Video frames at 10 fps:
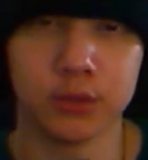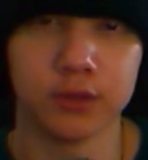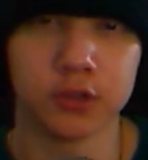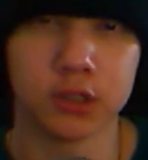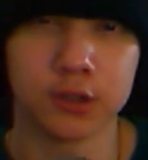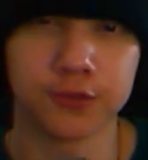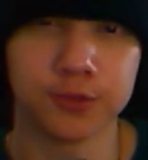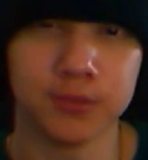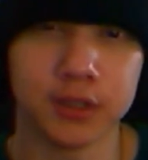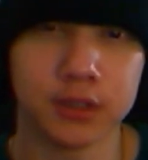ever hear from
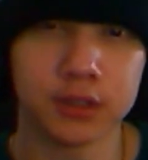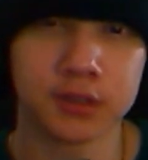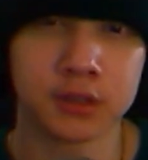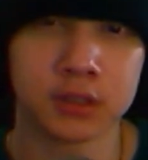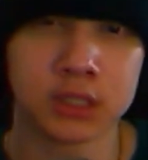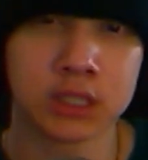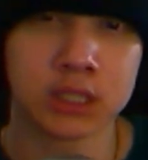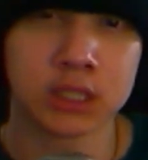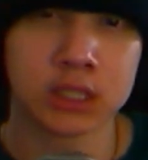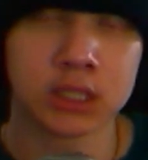me.
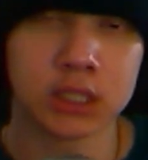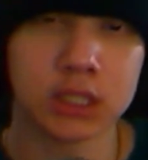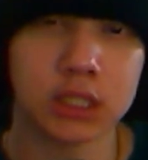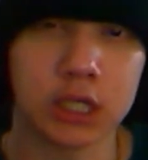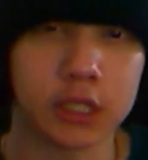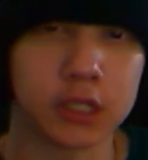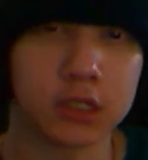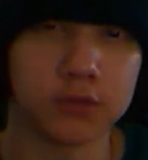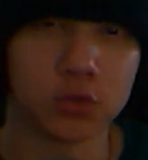But yeah, thank you for